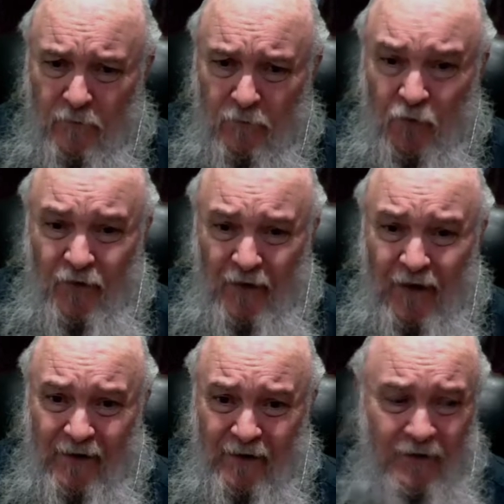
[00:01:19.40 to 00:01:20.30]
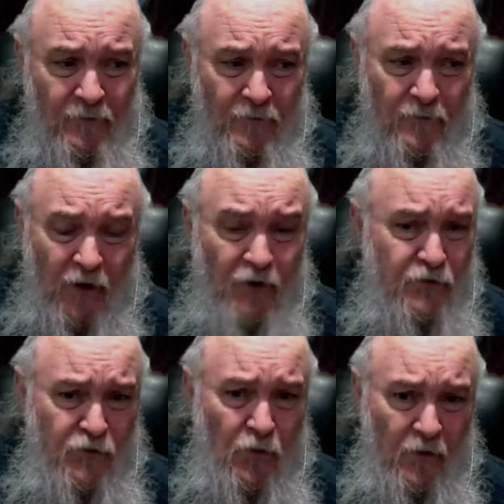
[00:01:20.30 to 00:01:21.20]
more than likely, a
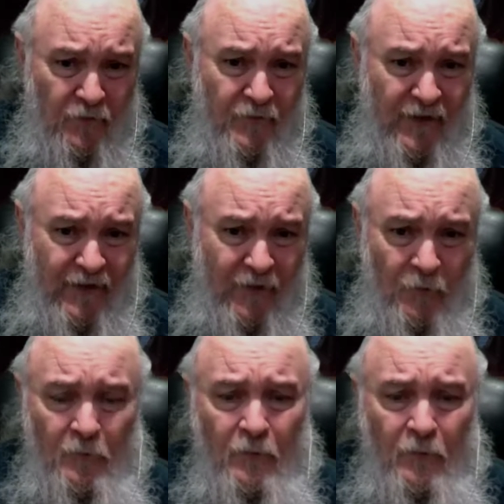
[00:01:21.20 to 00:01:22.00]
short video.